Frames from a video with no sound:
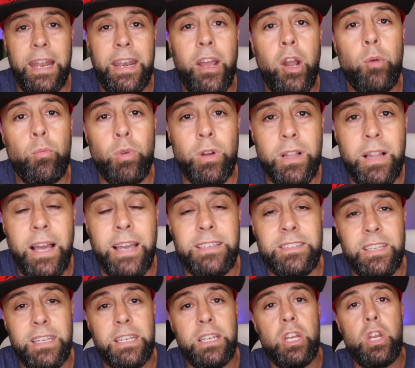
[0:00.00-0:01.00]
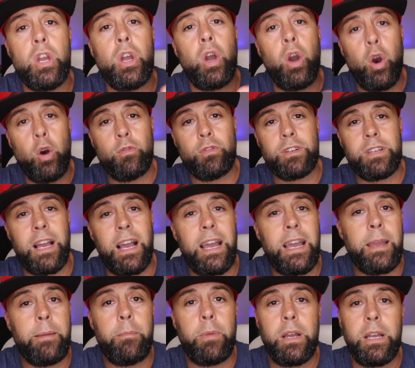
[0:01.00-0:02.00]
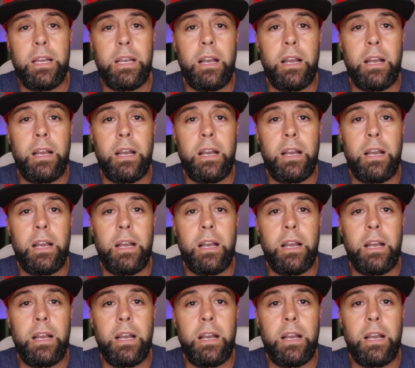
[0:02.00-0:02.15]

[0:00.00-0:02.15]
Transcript: And now I'm realizing over time,